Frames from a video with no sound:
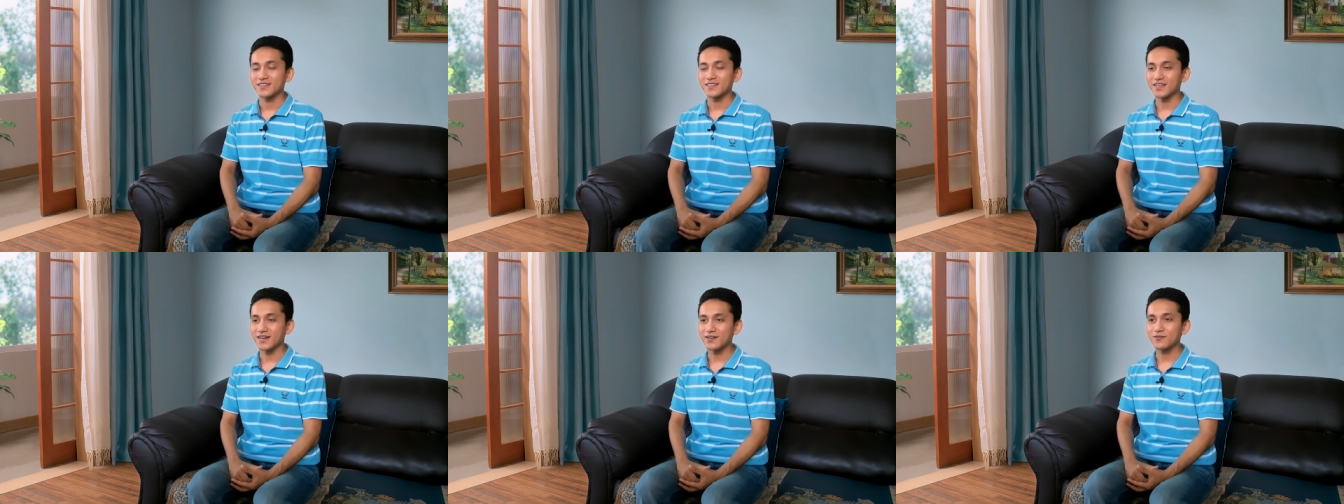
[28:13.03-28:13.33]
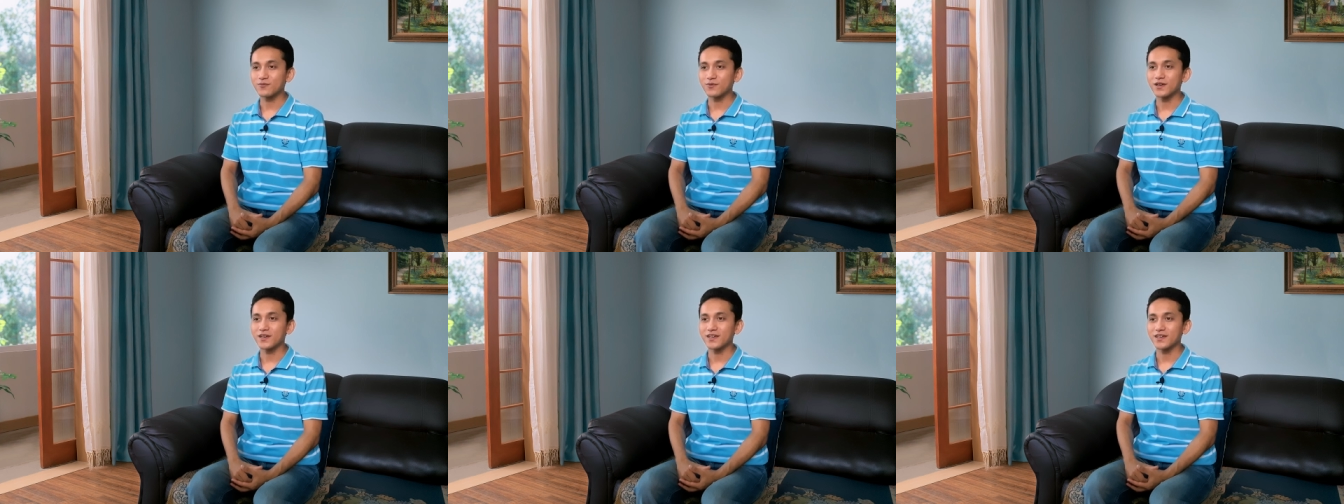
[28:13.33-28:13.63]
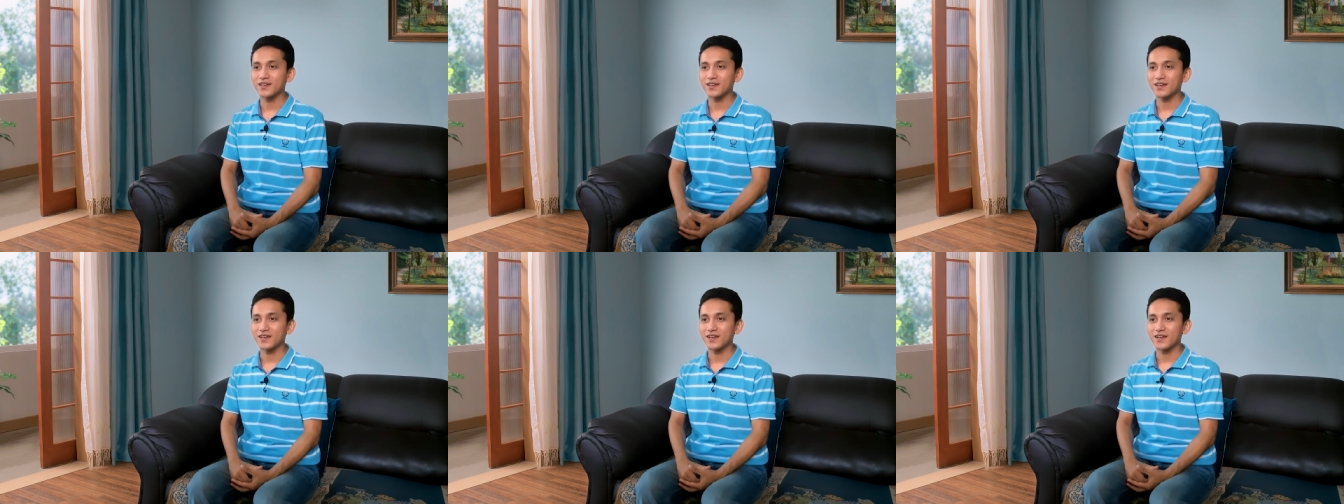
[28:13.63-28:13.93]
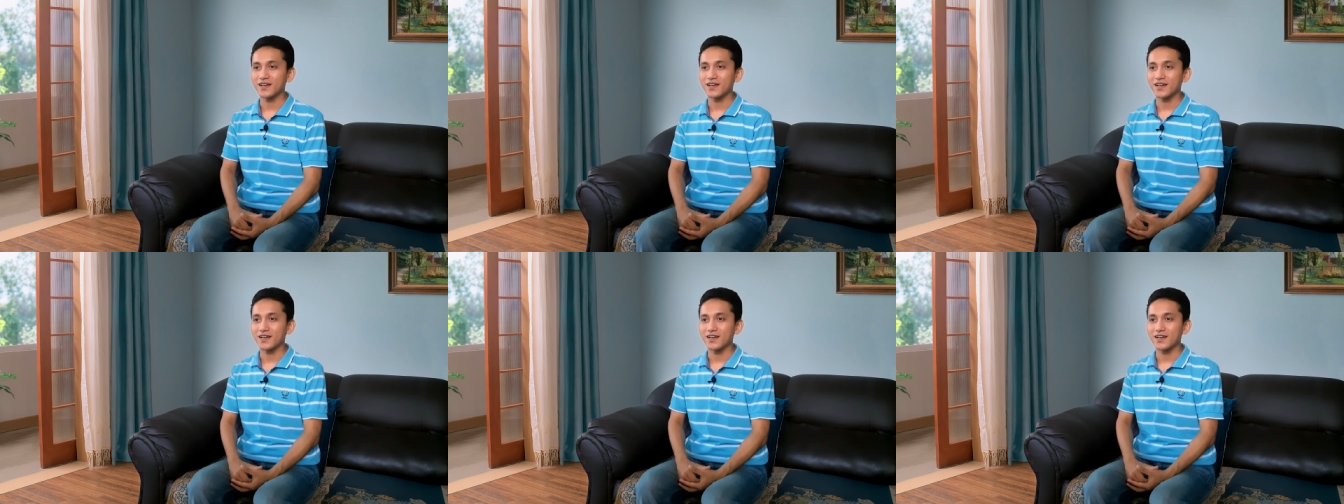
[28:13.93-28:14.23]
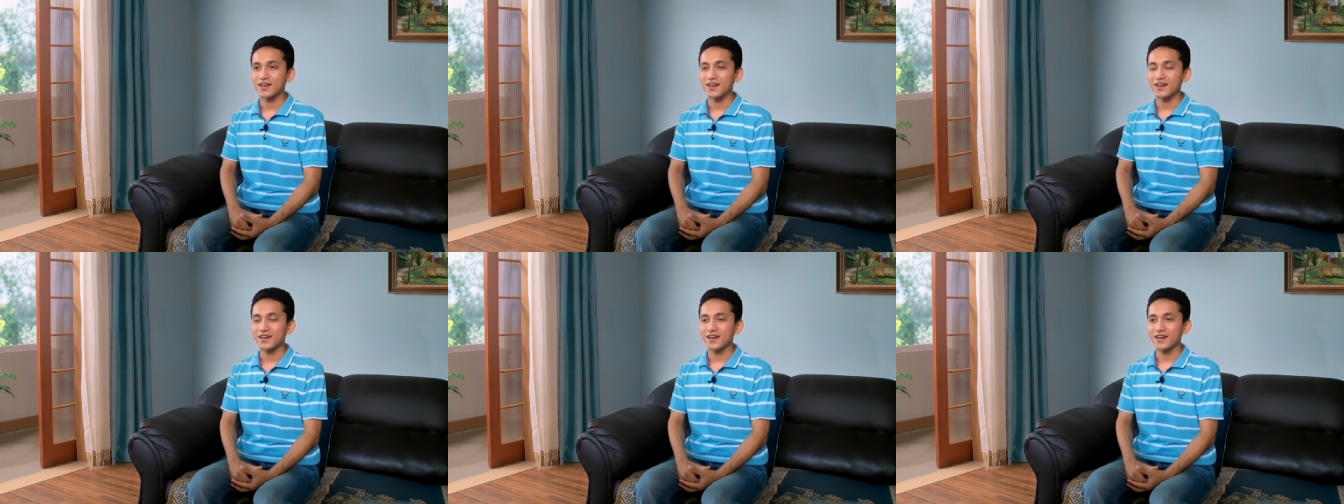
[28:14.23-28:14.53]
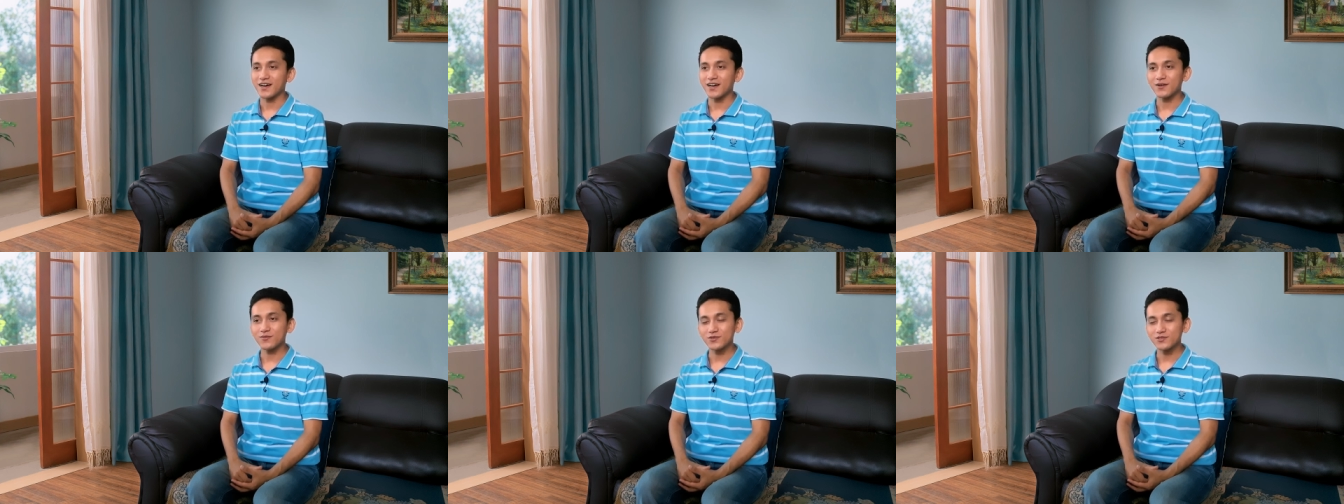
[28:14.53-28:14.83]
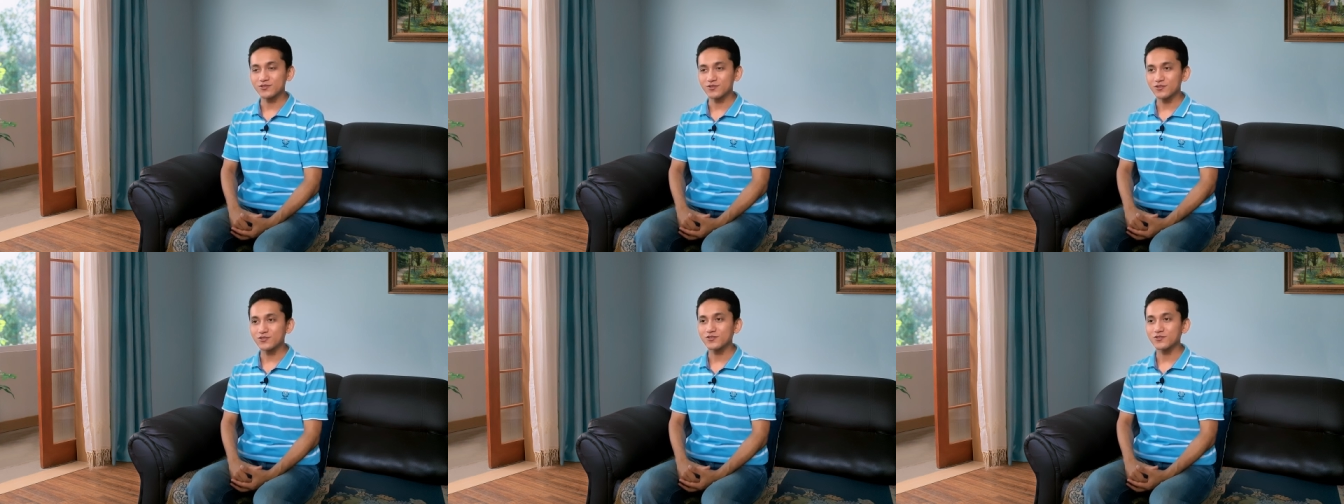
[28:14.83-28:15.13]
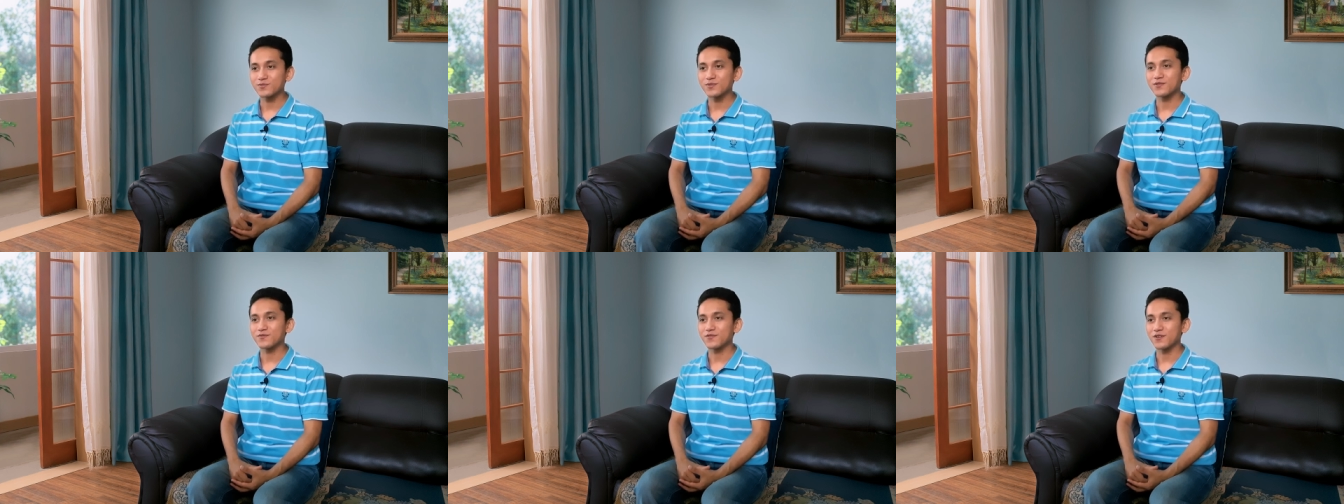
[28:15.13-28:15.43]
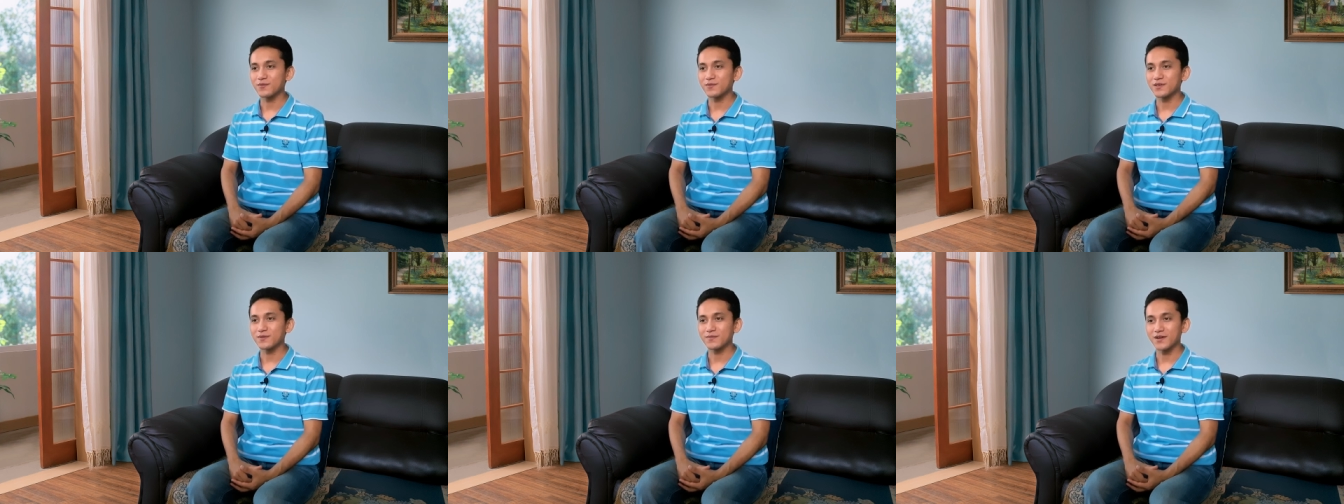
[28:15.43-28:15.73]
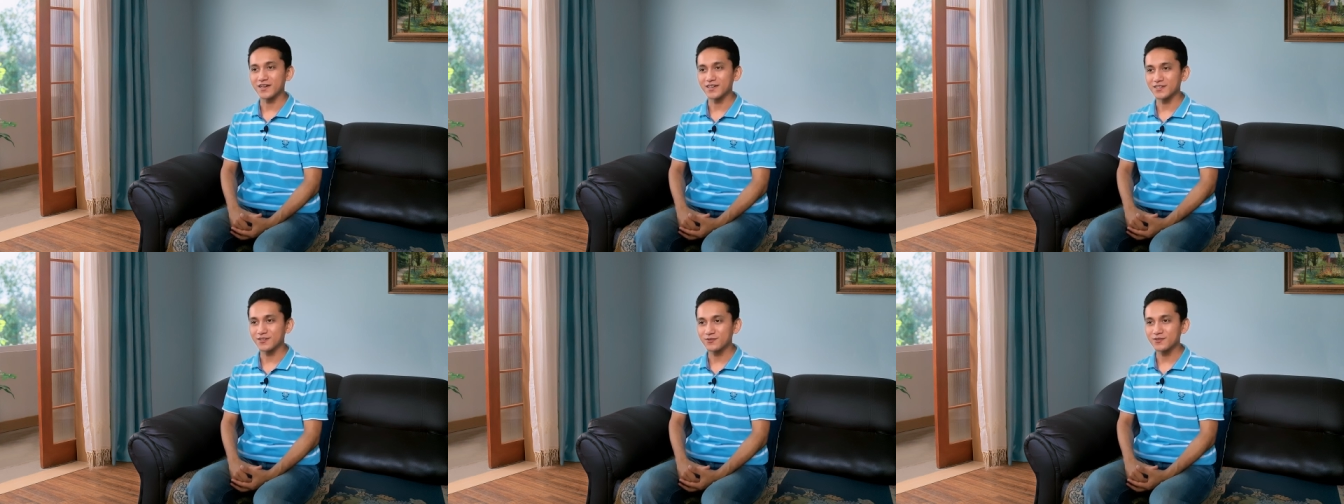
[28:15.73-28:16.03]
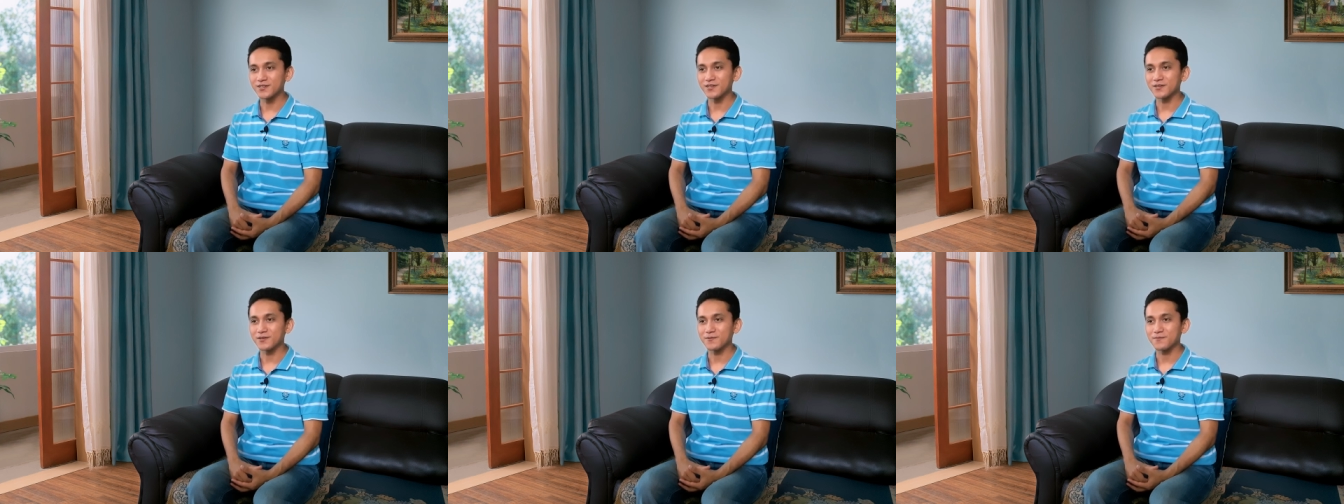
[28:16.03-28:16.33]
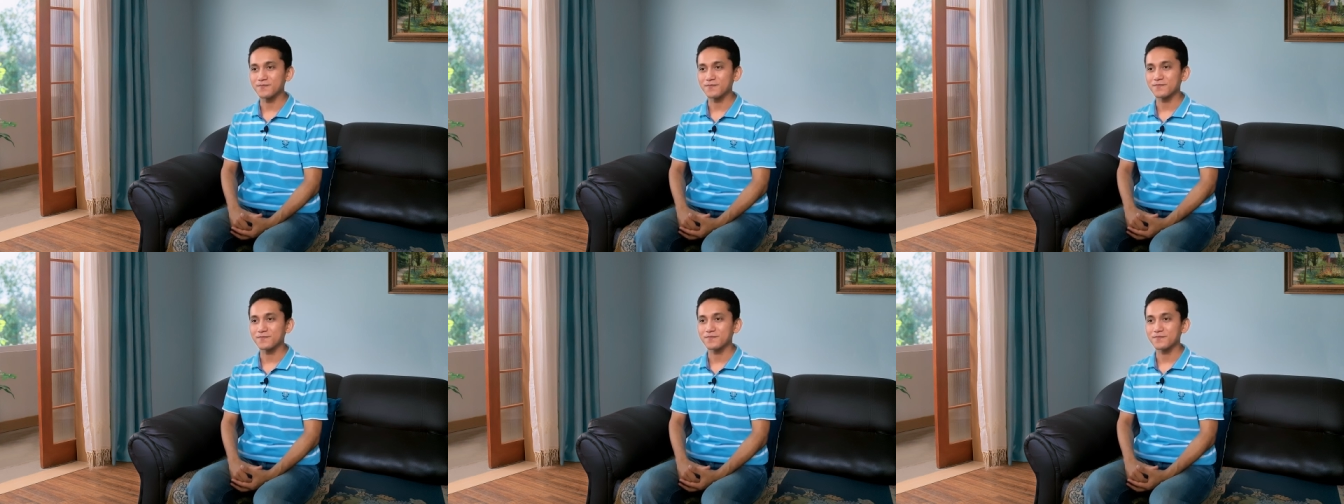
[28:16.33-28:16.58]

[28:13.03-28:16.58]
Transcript: That way, I was also performing my duty.